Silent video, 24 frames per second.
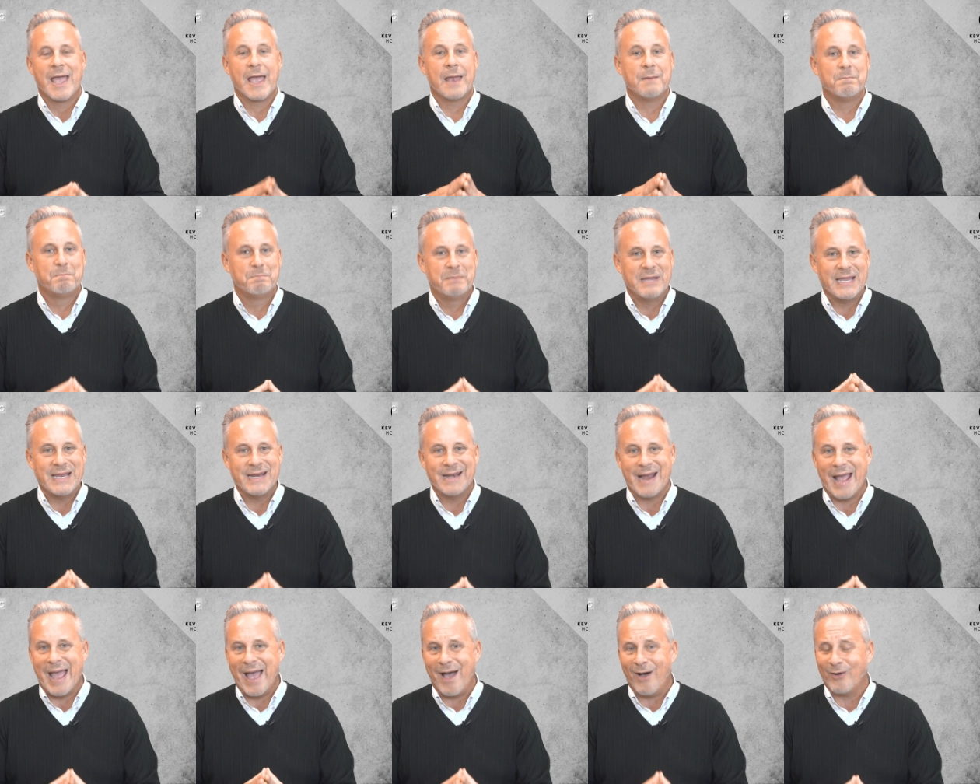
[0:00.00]
and
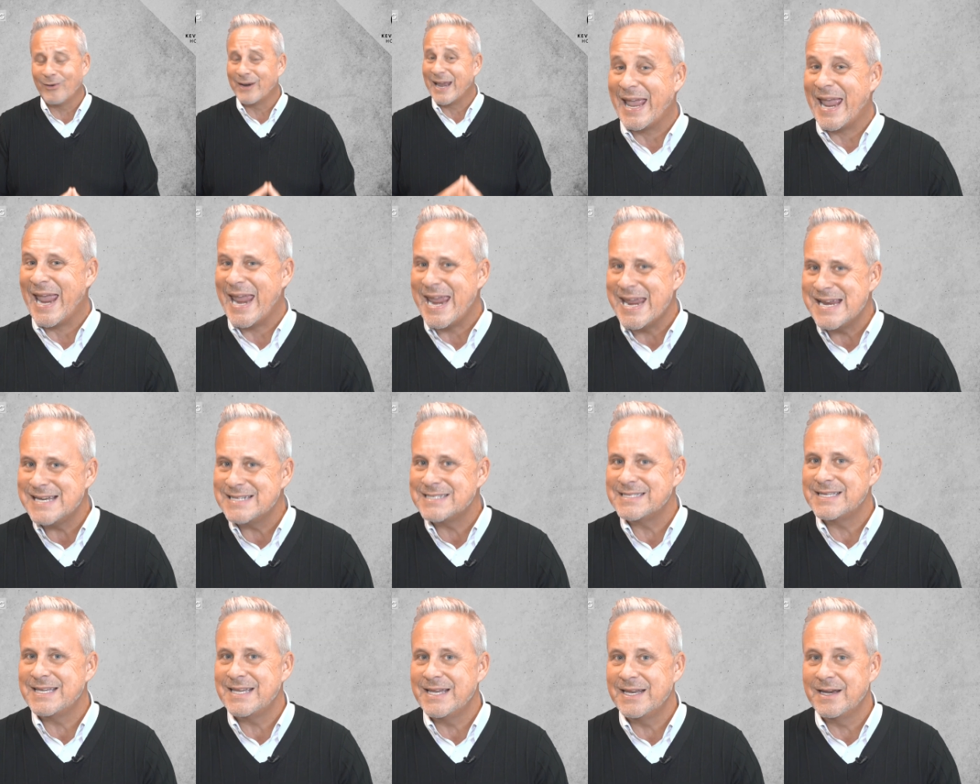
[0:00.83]
beat out
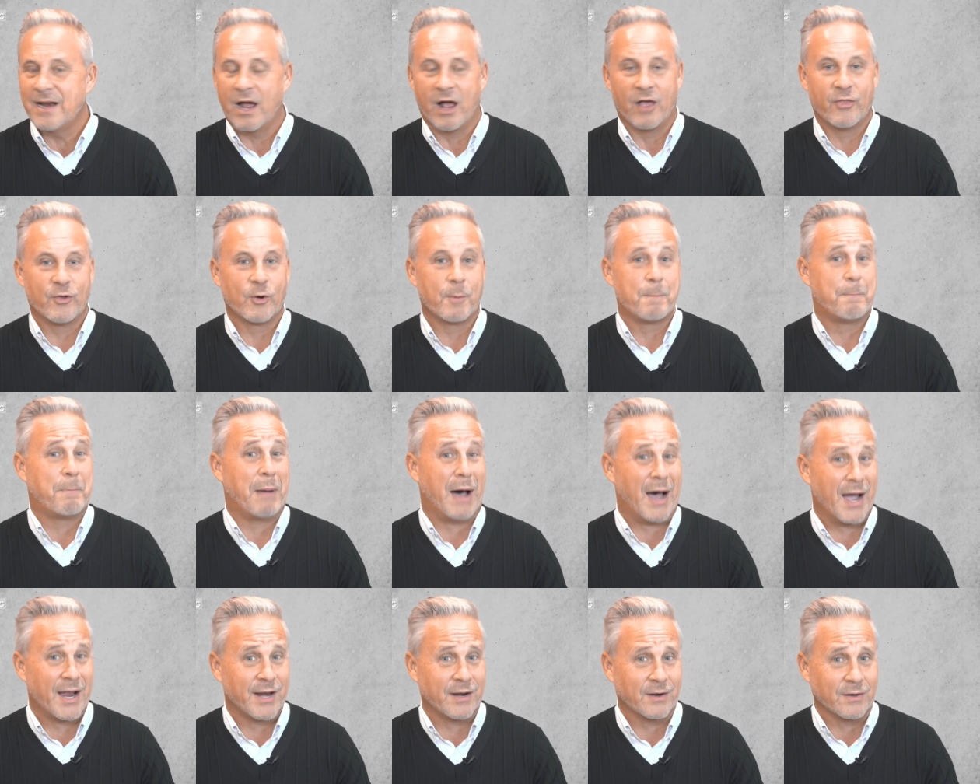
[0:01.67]
18 other
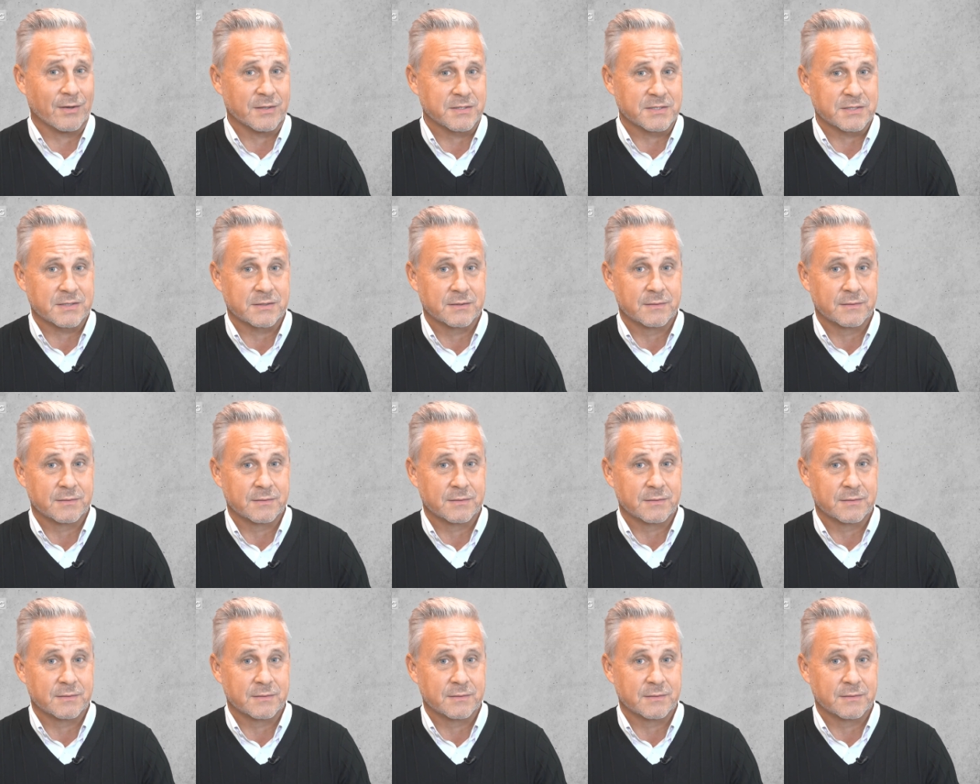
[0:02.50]
buyers.